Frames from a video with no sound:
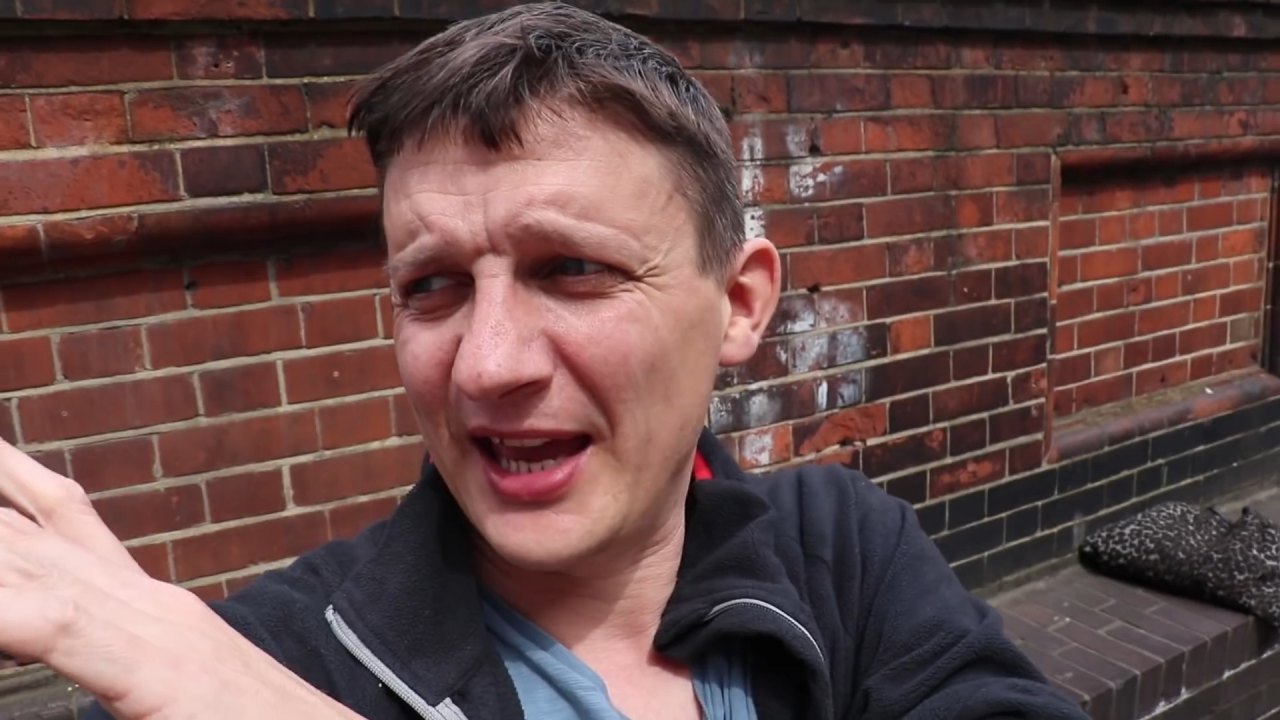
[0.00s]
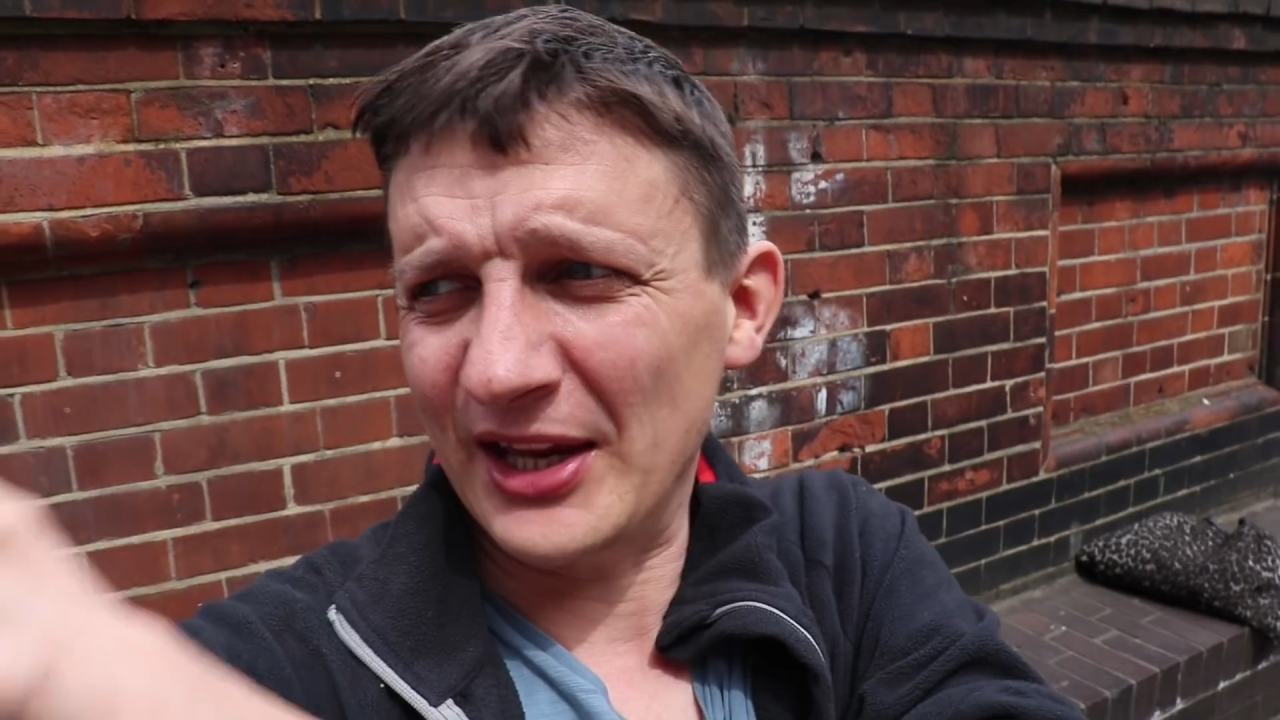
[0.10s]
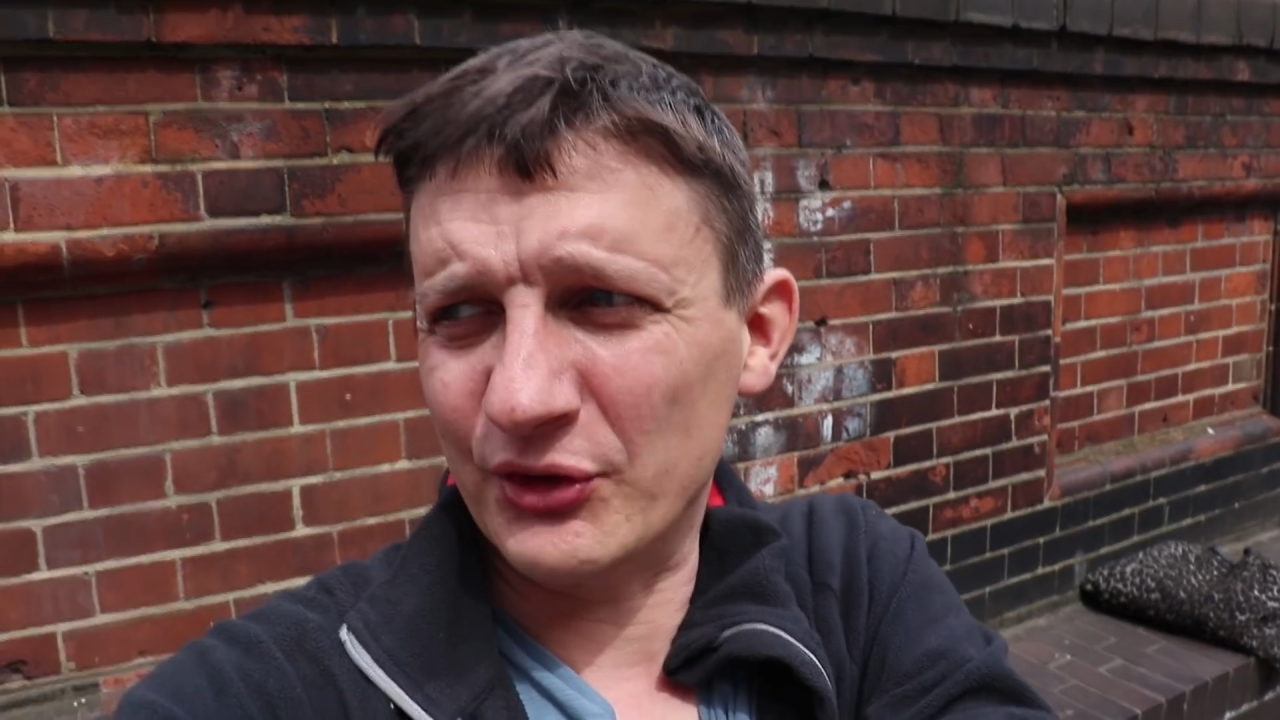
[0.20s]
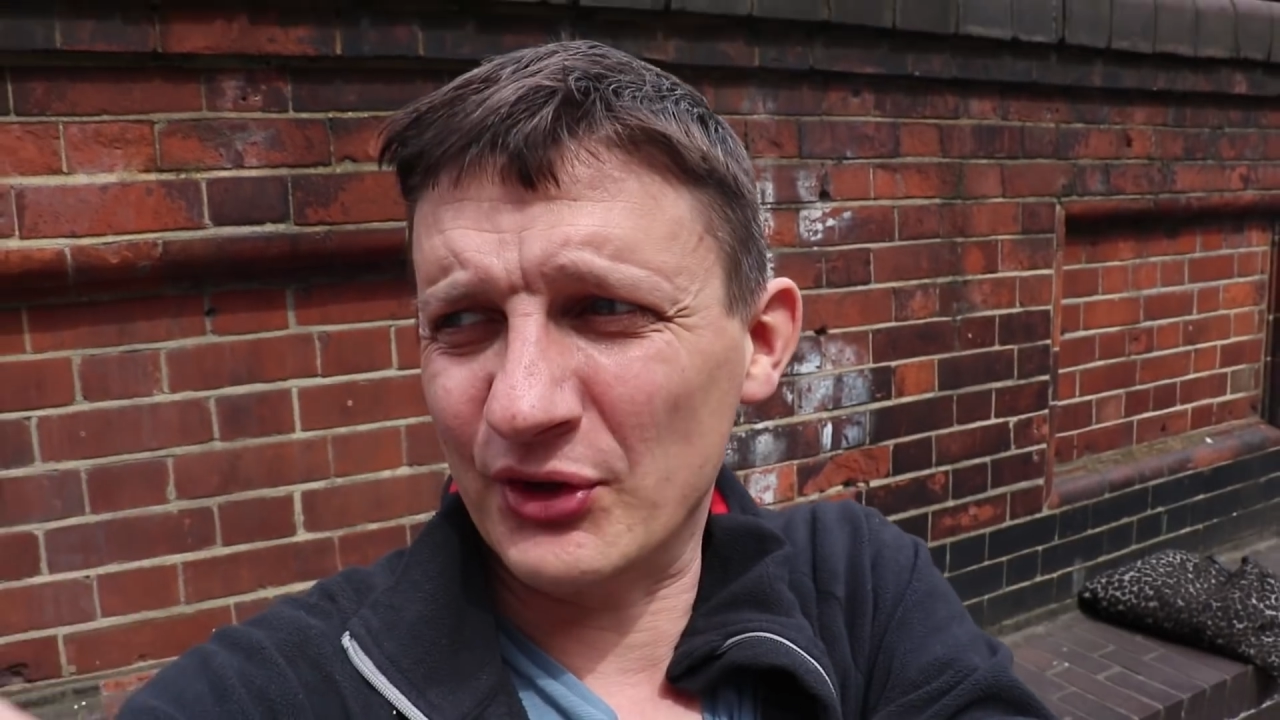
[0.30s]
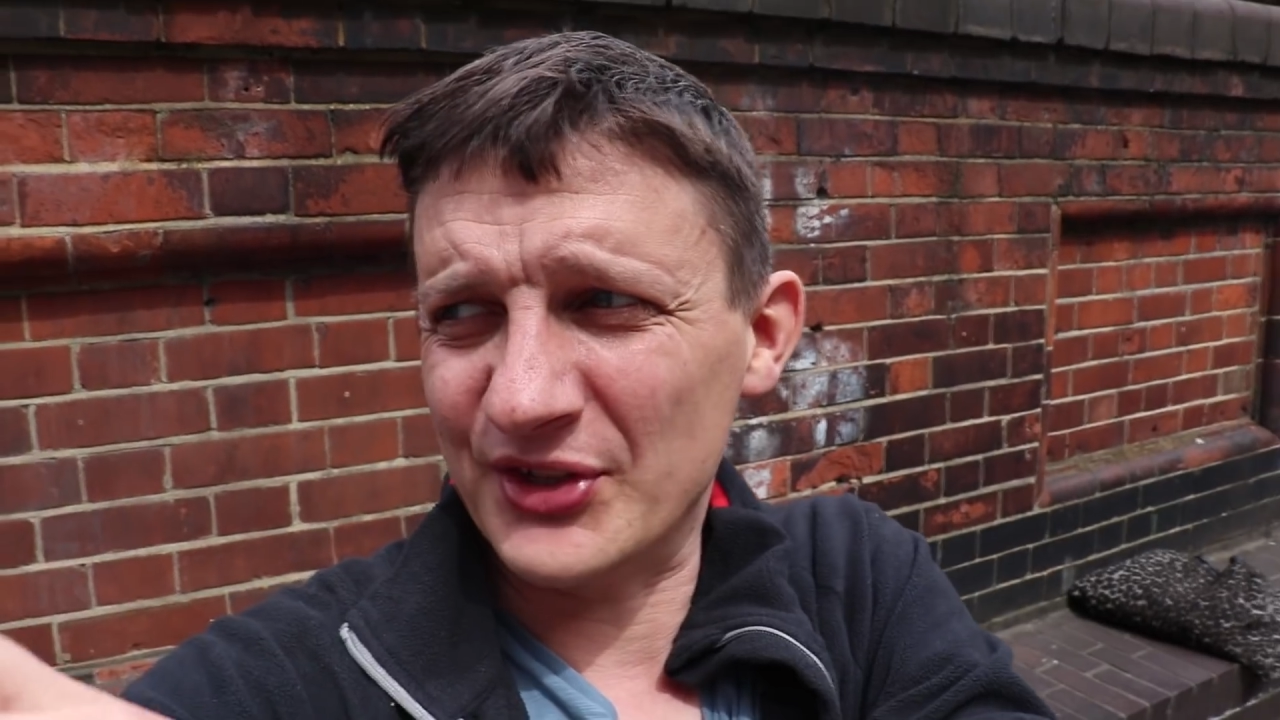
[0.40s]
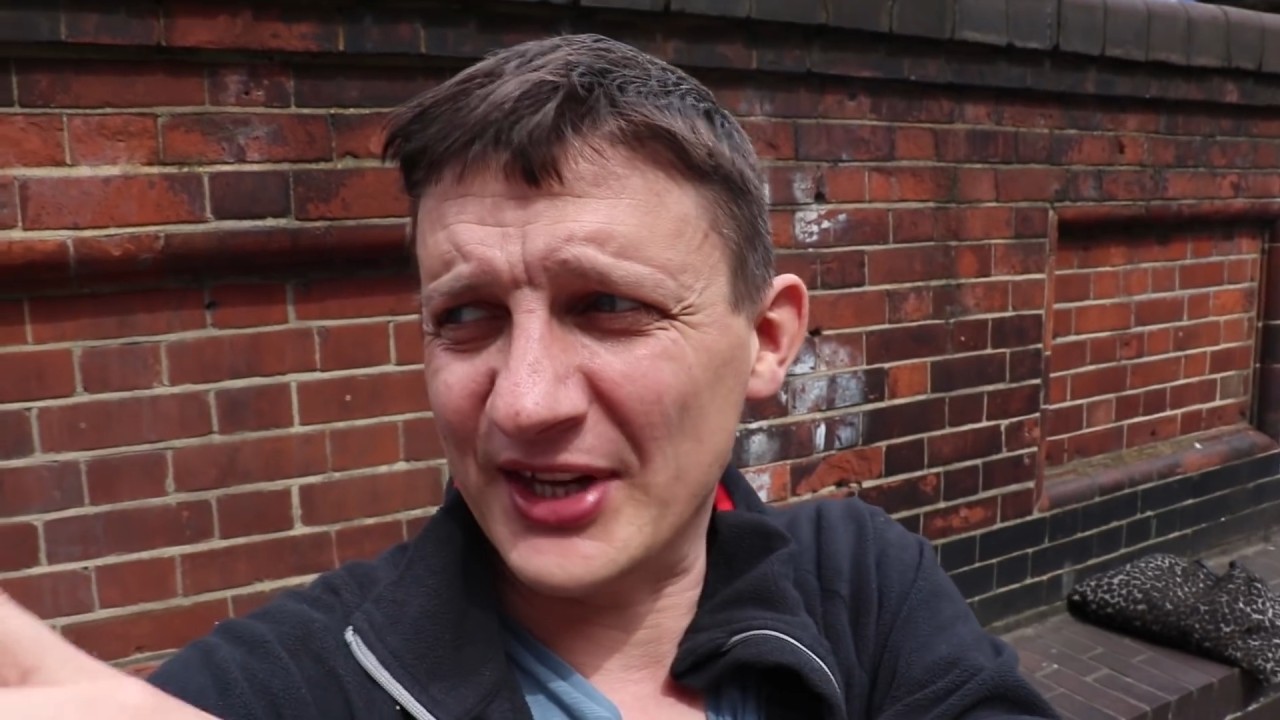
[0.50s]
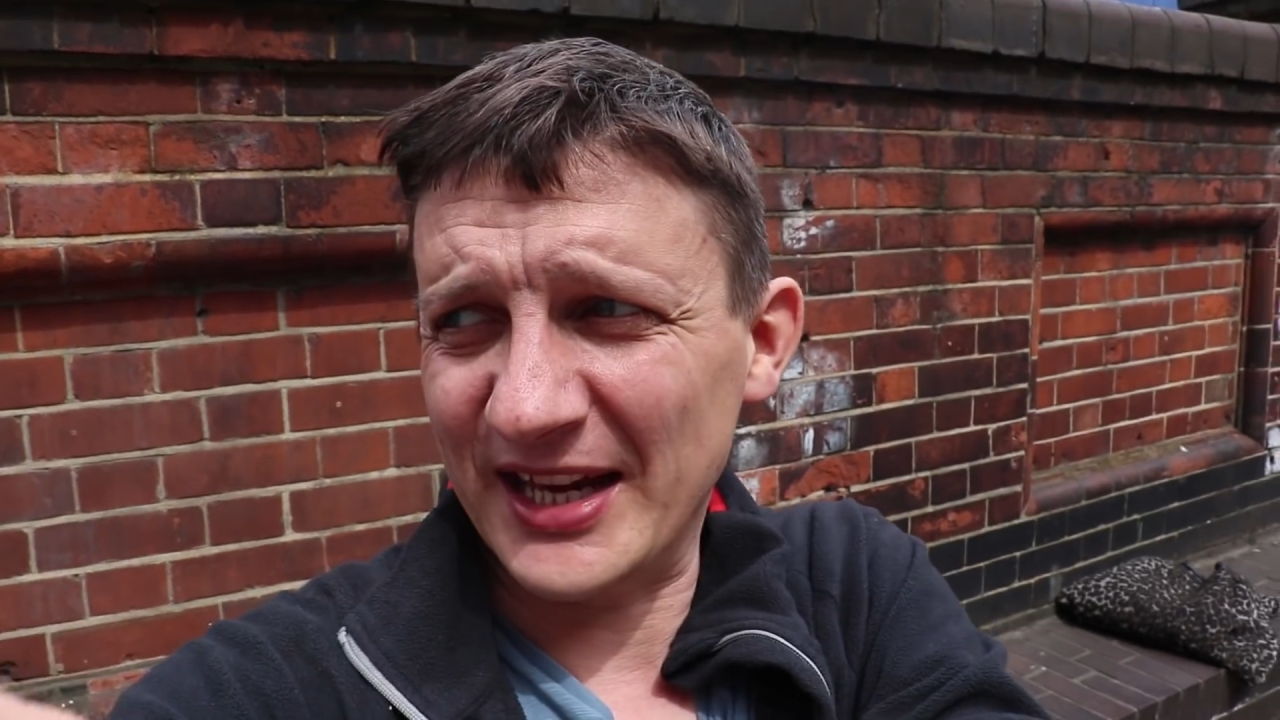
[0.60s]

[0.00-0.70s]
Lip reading: entrance